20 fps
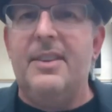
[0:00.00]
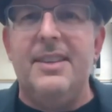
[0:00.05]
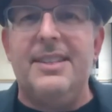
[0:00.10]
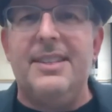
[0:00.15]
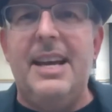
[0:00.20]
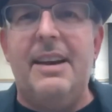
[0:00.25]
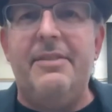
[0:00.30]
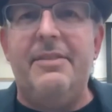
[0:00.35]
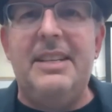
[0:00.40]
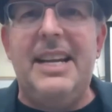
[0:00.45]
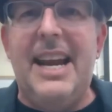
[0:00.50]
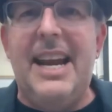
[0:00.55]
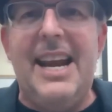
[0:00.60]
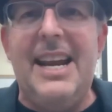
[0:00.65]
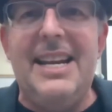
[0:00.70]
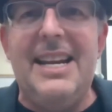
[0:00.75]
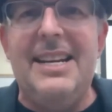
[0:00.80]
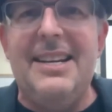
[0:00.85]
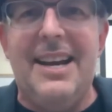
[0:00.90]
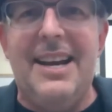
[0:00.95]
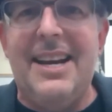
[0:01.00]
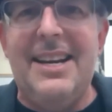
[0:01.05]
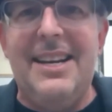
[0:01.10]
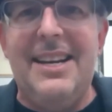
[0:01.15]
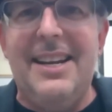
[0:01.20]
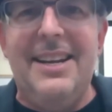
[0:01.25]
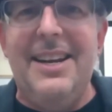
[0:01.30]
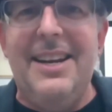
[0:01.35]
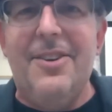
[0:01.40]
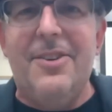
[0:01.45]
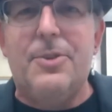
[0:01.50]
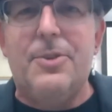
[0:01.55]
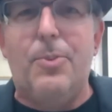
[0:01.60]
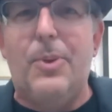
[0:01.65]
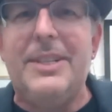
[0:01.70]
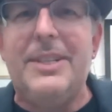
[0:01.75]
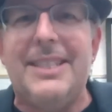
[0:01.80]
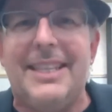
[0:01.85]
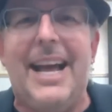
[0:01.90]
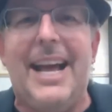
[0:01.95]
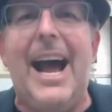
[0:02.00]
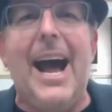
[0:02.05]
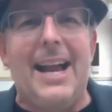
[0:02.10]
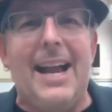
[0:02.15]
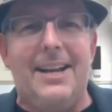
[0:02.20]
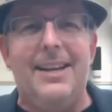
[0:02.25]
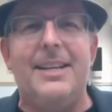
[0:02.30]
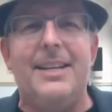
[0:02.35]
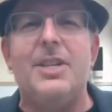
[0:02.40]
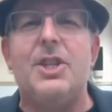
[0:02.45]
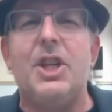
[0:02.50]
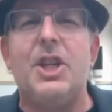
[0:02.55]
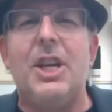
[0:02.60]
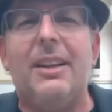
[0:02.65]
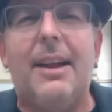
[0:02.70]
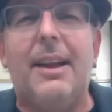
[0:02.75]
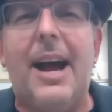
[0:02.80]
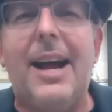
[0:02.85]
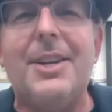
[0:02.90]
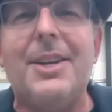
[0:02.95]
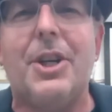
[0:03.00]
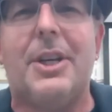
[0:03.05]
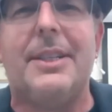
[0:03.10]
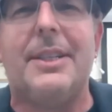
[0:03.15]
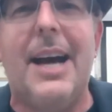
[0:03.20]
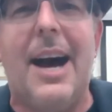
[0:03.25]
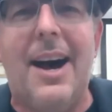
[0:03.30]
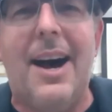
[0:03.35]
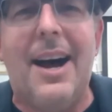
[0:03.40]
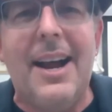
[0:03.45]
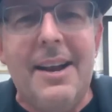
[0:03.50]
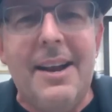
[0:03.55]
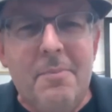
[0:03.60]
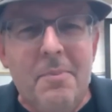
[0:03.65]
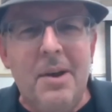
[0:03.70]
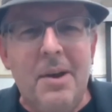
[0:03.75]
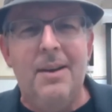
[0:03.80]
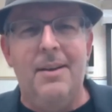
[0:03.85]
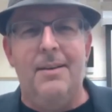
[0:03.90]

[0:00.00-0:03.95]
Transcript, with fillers: 70 80 90 years what's that in geologic time